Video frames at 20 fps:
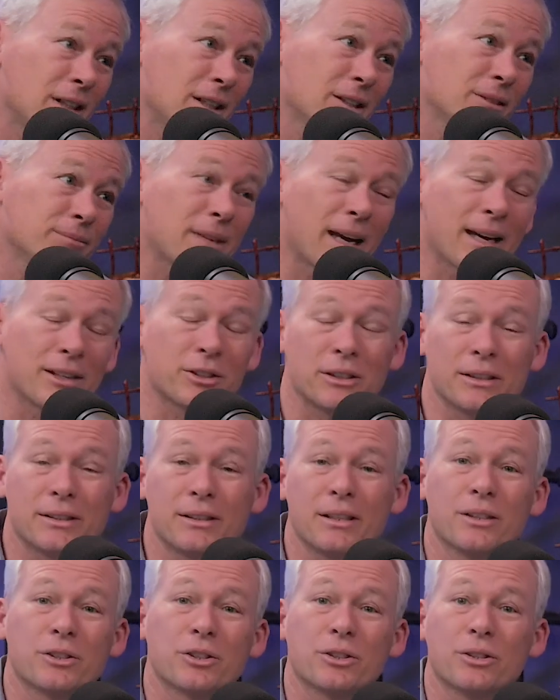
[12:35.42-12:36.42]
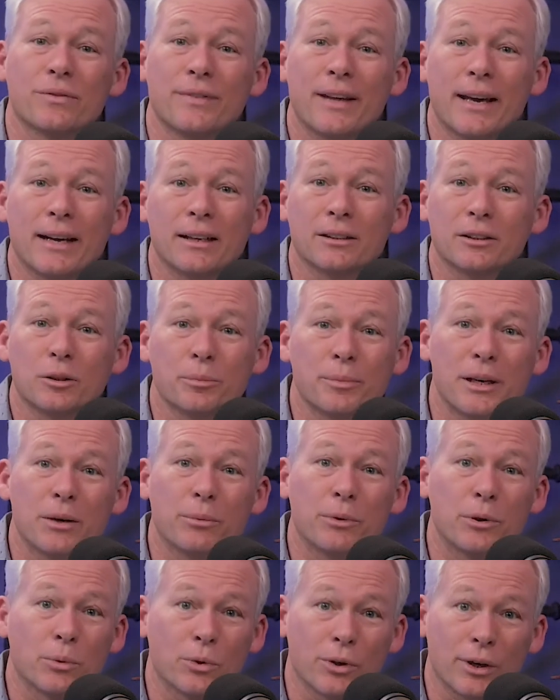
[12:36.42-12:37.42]
know, mm. Ashley touched on that a little bit.
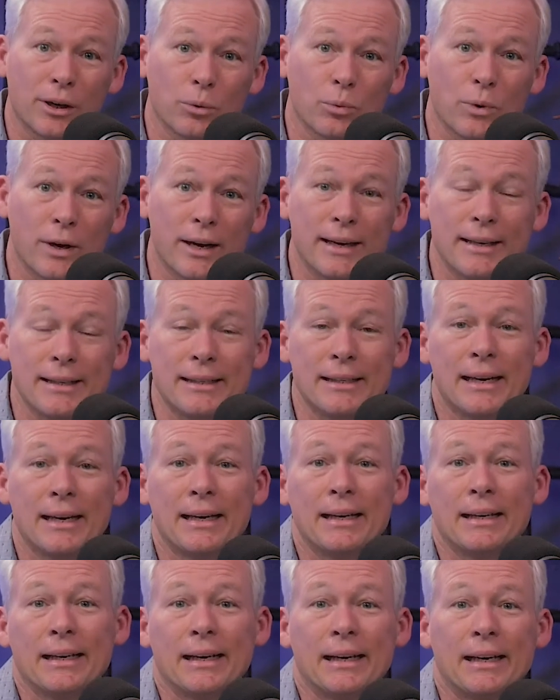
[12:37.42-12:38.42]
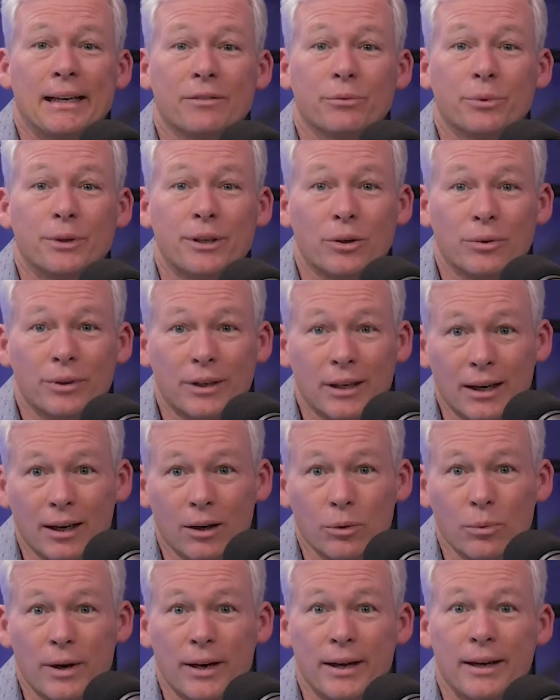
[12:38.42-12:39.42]
We want our way, and if we don't get our
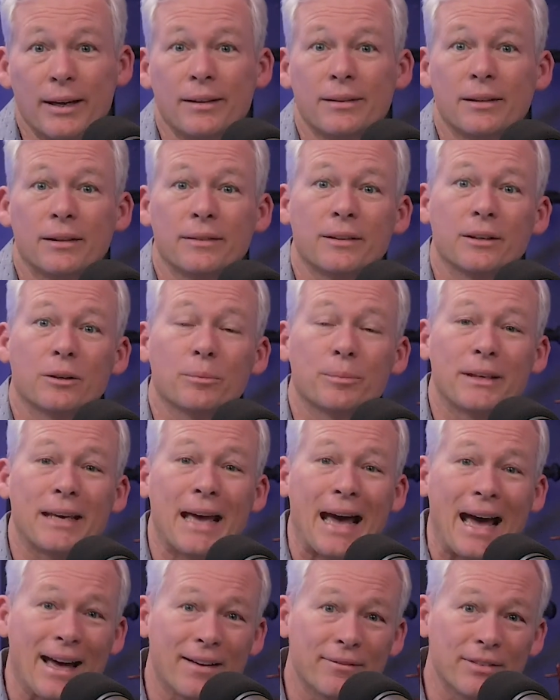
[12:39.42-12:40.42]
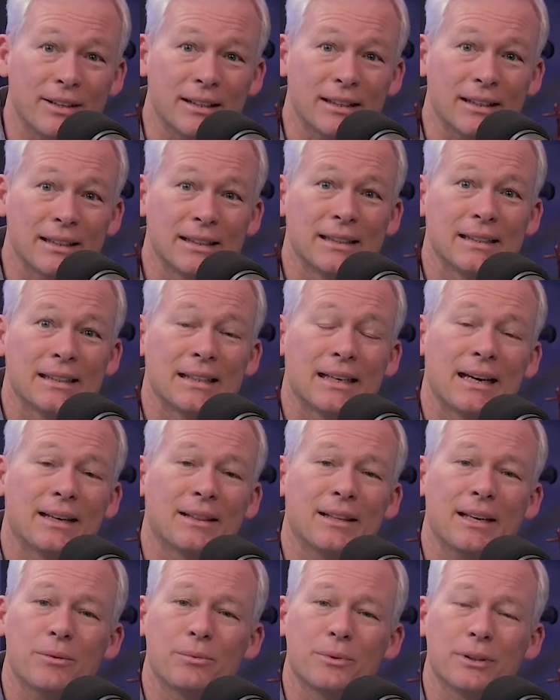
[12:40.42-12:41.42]
way, then there'll be havoc. And
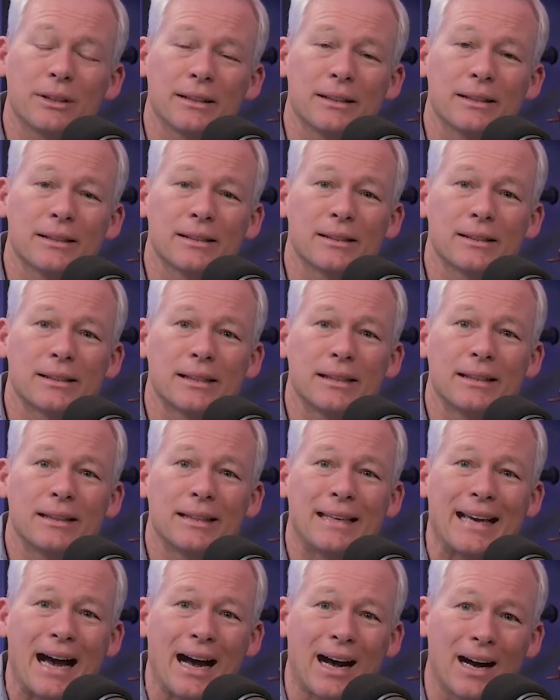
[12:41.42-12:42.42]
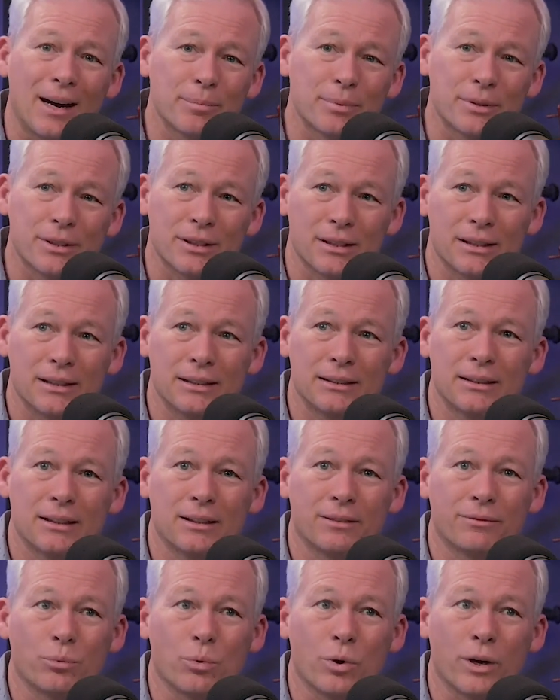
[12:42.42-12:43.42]
that really is the the opposite
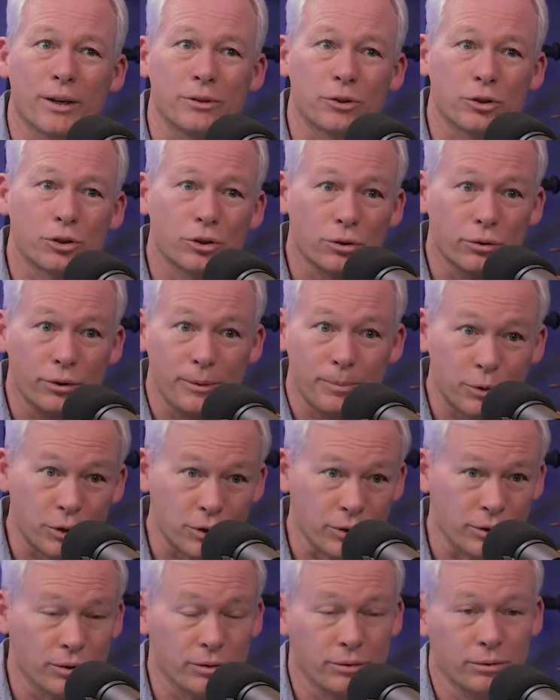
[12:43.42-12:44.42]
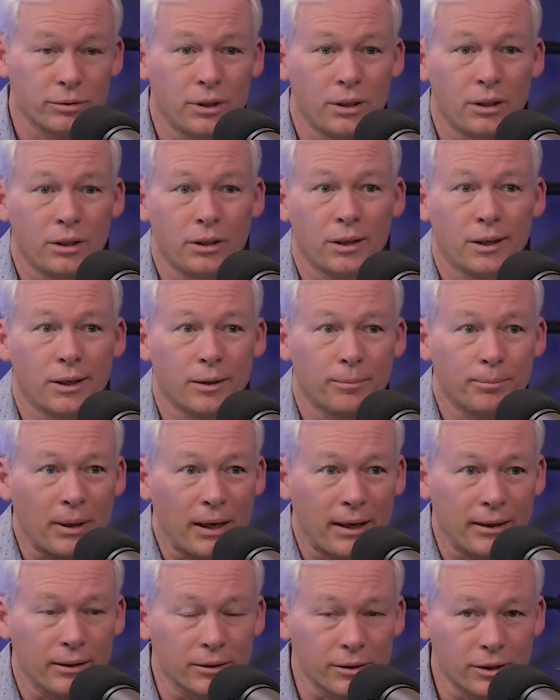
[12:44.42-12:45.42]
of what Scripture
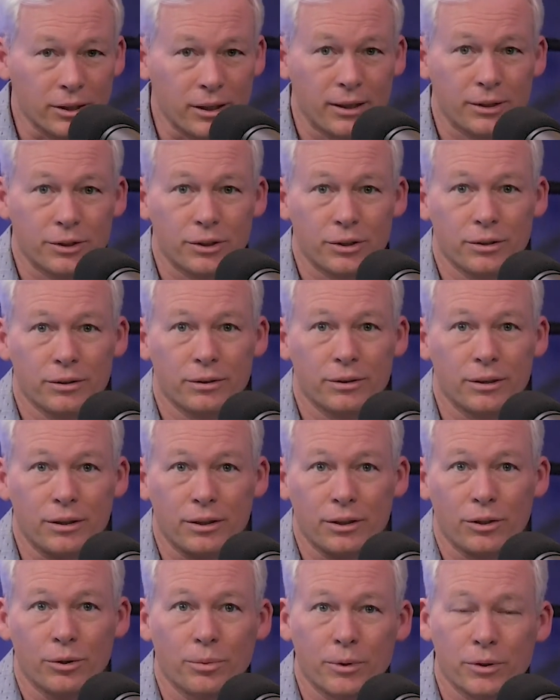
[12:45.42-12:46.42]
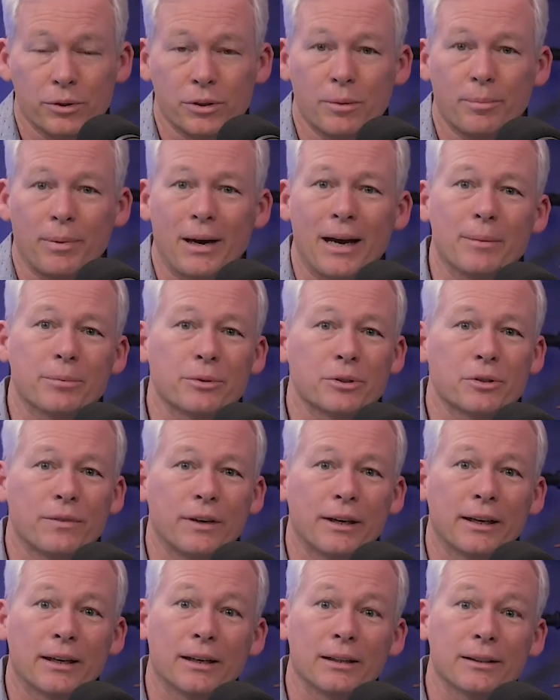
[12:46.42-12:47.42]
compels us to do, because the Bible is
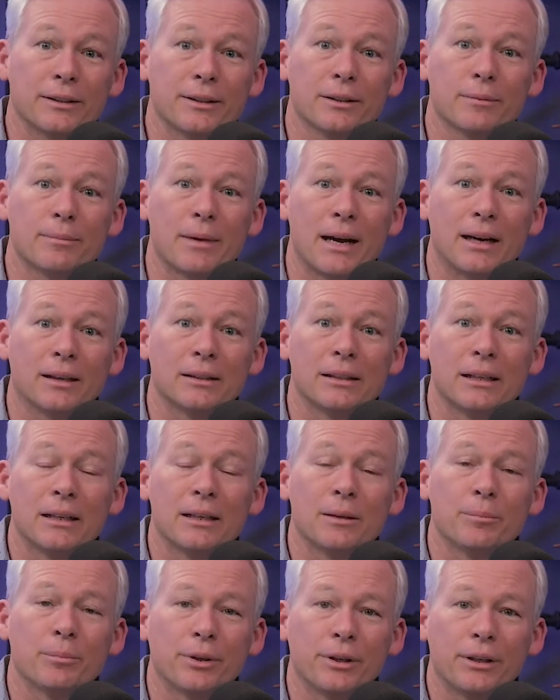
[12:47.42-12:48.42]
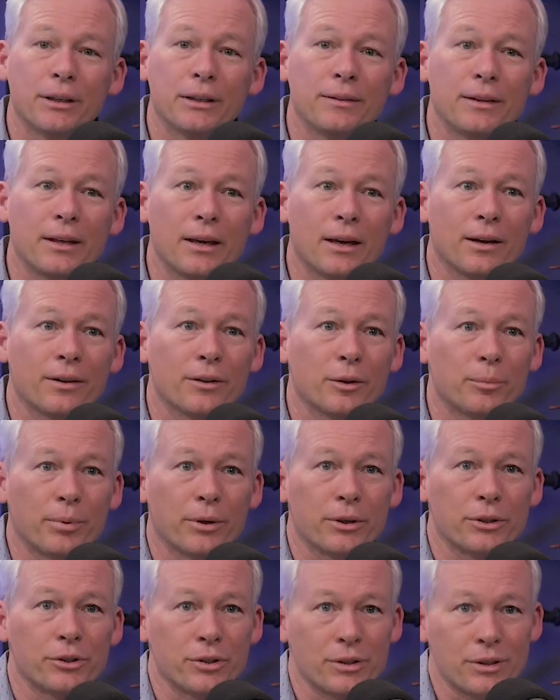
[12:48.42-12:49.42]
very clear about putting the other
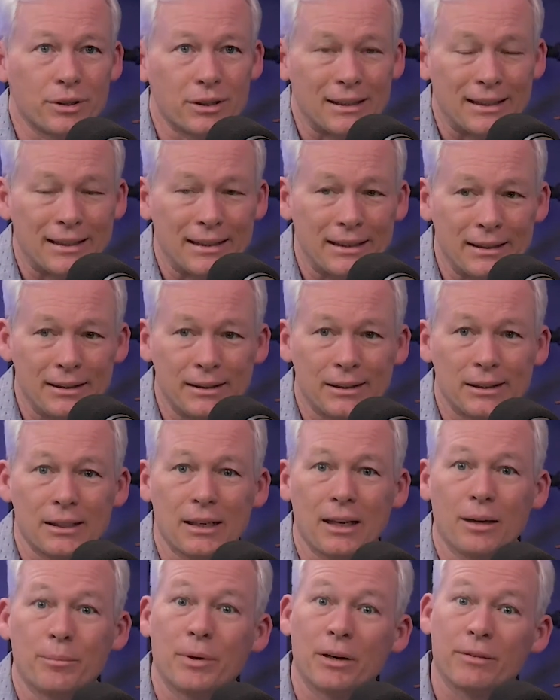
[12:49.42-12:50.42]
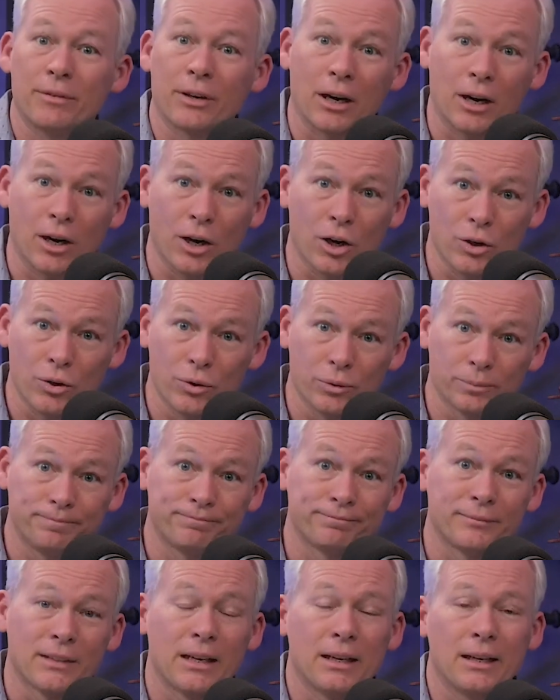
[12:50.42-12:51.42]
person's needs above our own.
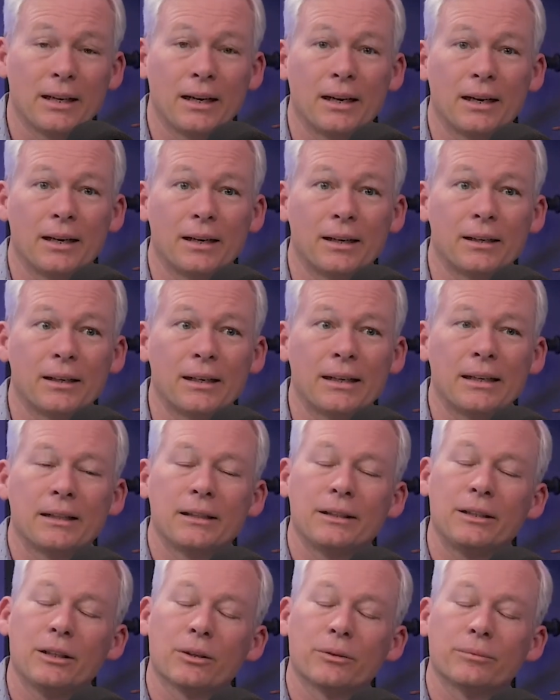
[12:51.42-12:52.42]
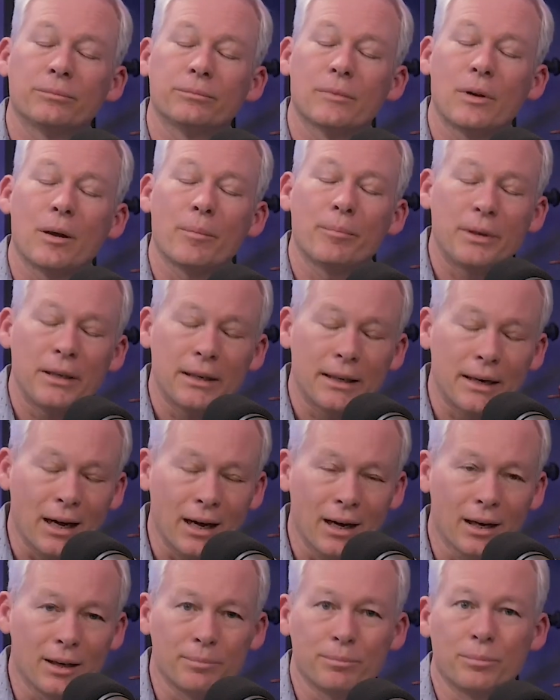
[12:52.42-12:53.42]
Uh, you know, being
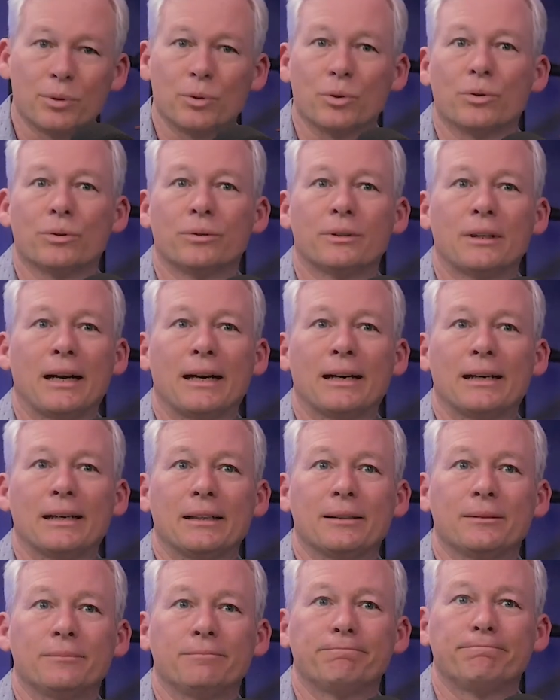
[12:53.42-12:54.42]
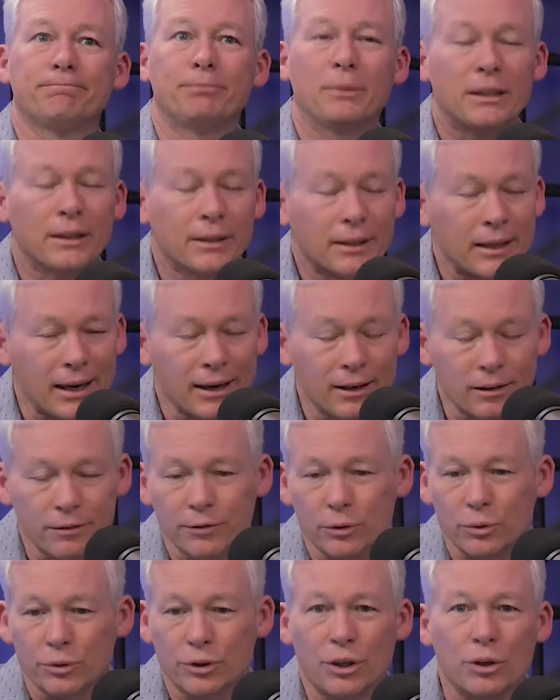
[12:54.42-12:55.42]
humble, um, mm. being
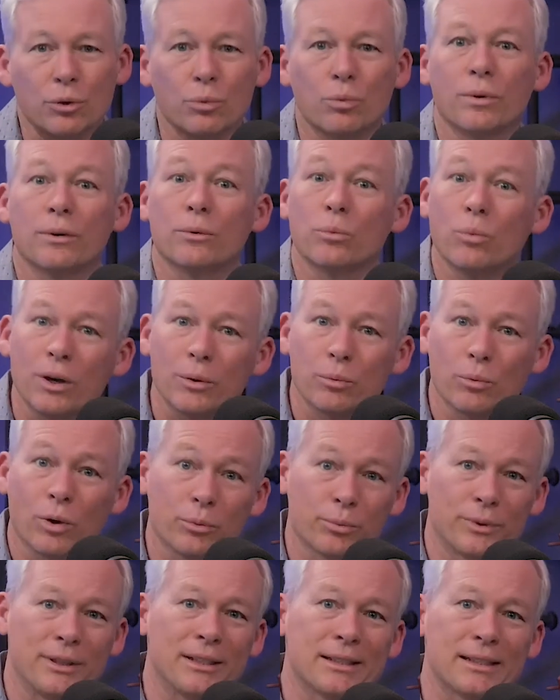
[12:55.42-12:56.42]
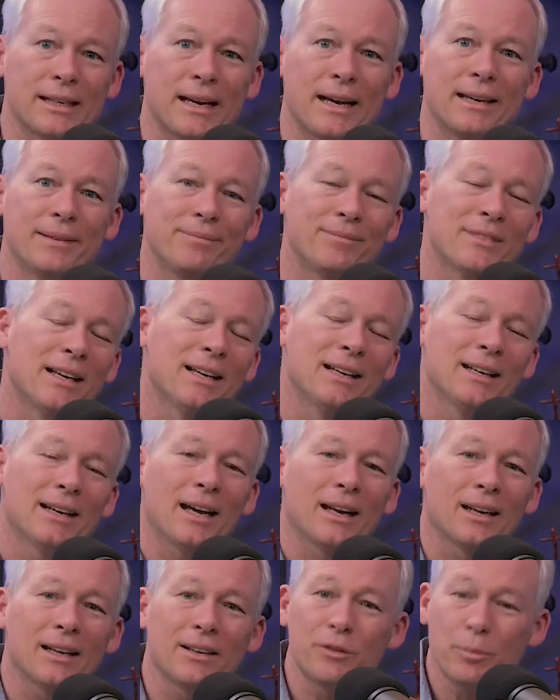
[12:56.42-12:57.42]
careful, you know, what, what we say. I
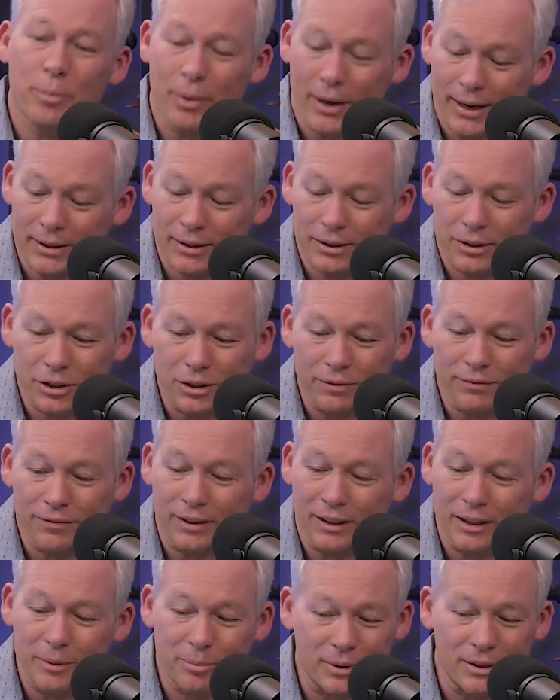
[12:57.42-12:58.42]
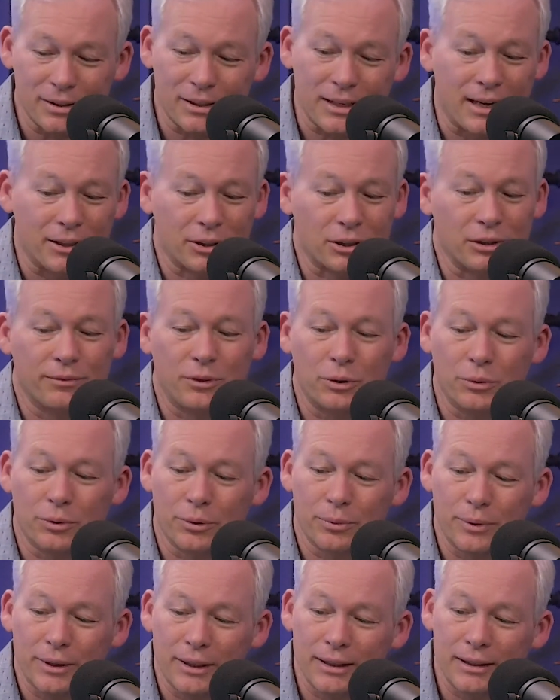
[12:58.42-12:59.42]
love the passage in Philippians, Ashley. If you want to
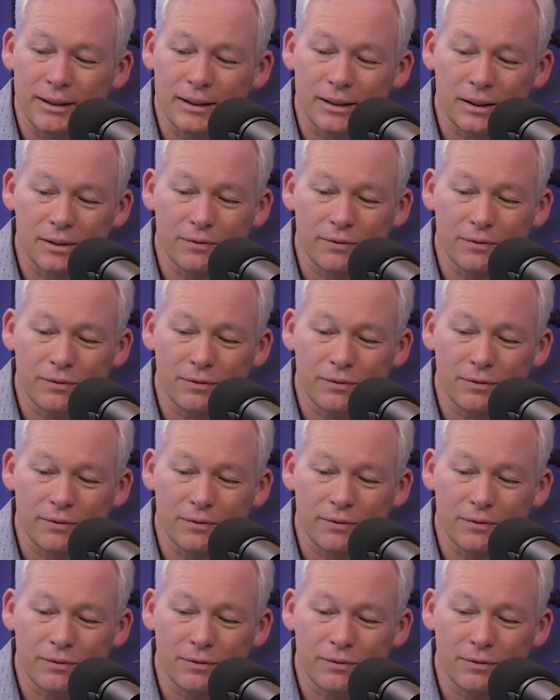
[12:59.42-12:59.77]
read it, it's